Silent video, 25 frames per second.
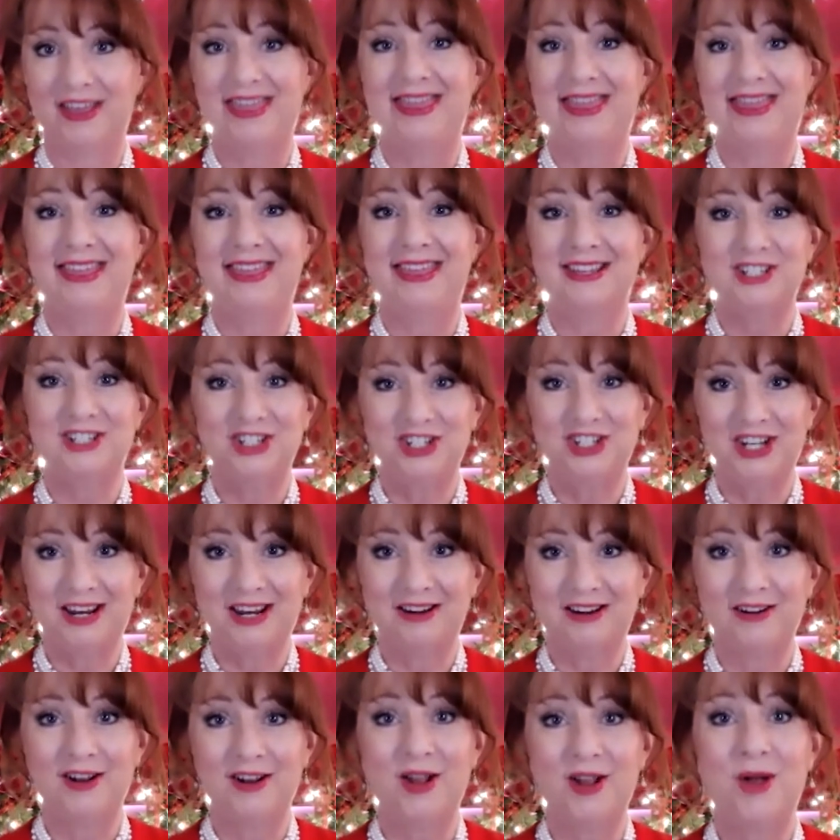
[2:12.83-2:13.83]
This
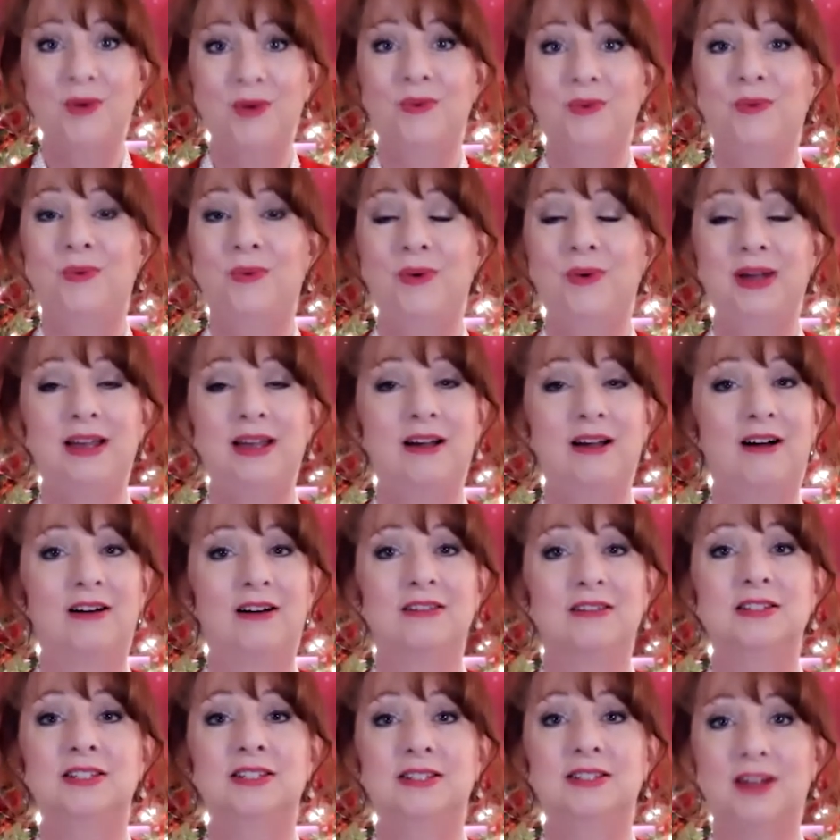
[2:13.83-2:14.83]
year, we
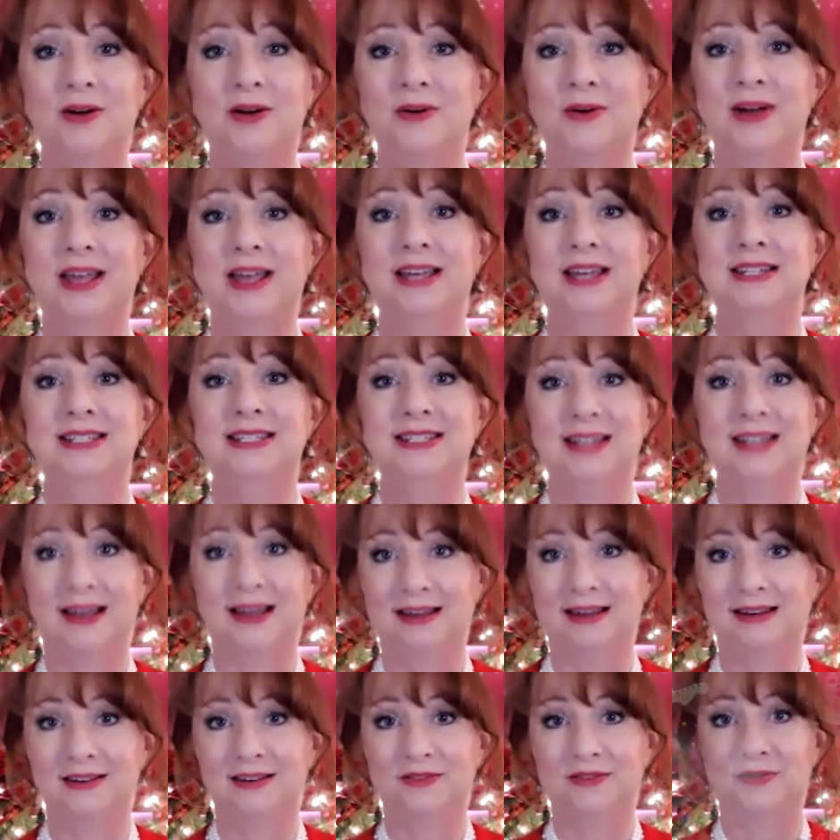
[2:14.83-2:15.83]
are so
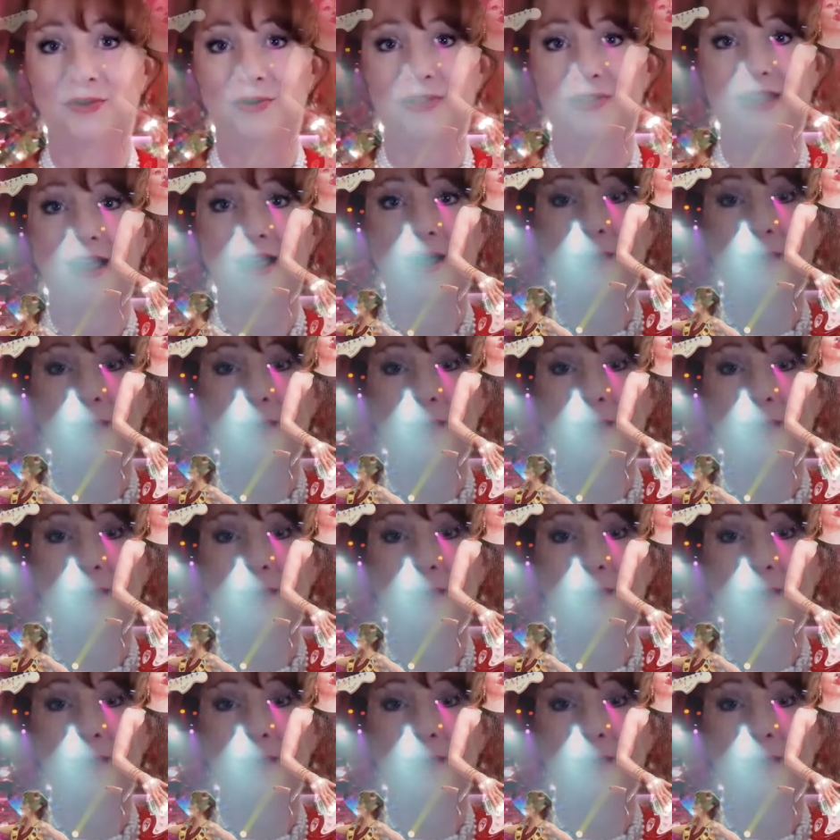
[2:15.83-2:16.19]
excited for the